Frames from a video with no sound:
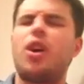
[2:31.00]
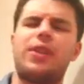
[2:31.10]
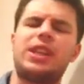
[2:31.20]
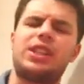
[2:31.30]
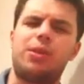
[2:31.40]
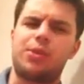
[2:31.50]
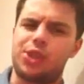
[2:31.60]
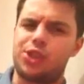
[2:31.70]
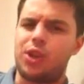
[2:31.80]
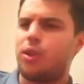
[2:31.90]
I think he said it was a
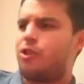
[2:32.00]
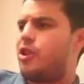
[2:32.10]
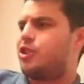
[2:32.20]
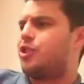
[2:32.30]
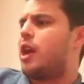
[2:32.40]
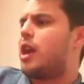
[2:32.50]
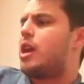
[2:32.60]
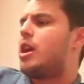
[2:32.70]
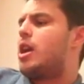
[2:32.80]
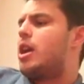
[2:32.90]
shoulder injury.
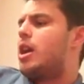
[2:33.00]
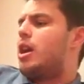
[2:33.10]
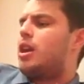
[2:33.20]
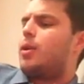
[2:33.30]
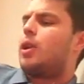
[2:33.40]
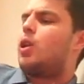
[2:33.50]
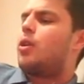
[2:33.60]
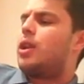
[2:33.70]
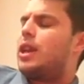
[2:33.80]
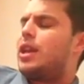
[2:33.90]
Now, a lot
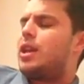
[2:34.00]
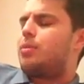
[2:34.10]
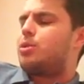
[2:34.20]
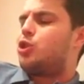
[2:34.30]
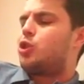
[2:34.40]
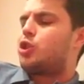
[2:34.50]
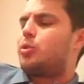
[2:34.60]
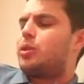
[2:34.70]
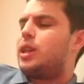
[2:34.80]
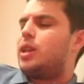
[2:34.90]
of the lead up to
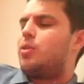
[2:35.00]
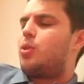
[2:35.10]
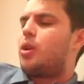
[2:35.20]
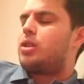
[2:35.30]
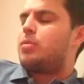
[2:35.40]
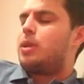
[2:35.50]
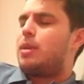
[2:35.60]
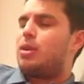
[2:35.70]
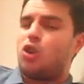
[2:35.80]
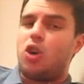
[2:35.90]
Joshua Dillian Whyte's been
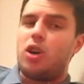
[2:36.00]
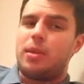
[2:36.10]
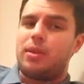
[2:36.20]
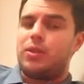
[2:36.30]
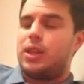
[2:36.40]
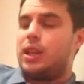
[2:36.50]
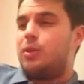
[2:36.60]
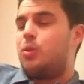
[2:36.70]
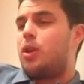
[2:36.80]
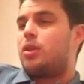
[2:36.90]
about timing for
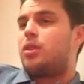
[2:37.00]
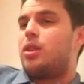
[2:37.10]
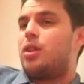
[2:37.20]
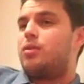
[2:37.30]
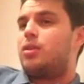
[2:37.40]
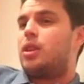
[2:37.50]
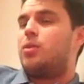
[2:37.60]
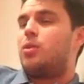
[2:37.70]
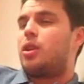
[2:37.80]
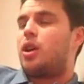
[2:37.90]
Dillian Whyte.
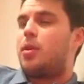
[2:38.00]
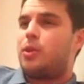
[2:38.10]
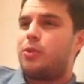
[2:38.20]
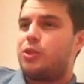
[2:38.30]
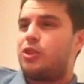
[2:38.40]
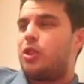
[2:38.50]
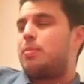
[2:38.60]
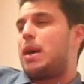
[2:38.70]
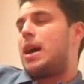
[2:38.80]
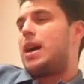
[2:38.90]
Dillian Whyte coming off a drug
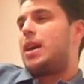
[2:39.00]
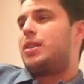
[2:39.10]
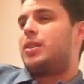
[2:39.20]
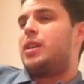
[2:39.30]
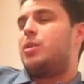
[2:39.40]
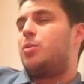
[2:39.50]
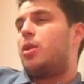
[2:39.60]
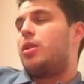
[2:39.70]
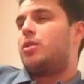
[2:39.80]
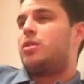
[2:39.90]
ban, Dillian
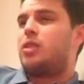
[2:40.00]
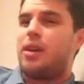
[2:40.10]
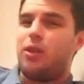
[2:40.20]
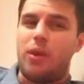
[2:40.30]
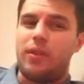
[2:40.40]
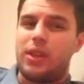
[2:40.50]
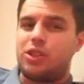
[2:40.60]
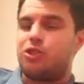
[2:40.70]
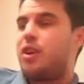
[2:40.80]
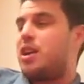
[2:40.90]
Whyte not having his
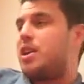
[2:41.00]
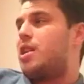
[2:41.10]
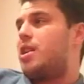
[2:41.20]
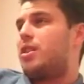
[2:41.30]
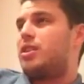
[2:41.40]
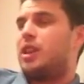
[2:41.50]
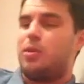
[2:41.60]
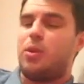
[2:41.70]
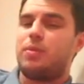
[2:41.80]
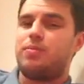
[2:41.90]
trainer,
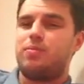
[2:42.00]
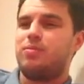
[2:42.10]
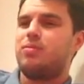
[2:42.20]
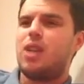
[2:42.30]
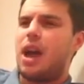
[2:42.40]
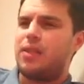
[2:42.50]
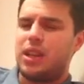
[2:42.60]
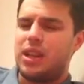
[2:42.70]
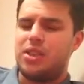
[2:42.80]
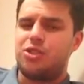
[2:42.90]
Dillian Whyte having
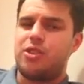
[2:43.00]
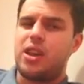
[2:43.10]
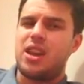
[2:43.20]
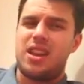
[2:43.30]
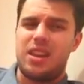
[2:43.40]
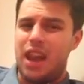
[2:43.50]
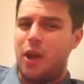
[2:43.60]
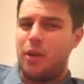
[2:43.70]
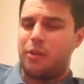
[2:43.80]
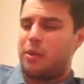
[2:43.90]
an injury.
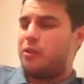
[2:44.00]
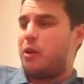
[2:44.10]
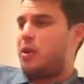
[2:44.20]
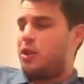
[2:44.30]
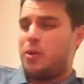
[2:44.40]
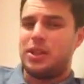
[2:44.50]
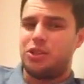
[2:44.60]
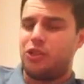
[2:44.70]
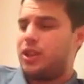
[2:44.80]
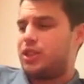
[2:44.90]
Now, if we throw a new
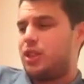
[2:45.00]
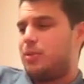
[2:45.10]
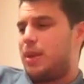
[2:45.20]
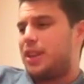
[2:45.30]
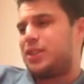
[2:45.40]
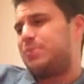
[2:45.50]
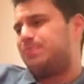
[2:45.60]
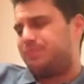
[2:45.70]
injury into the mix,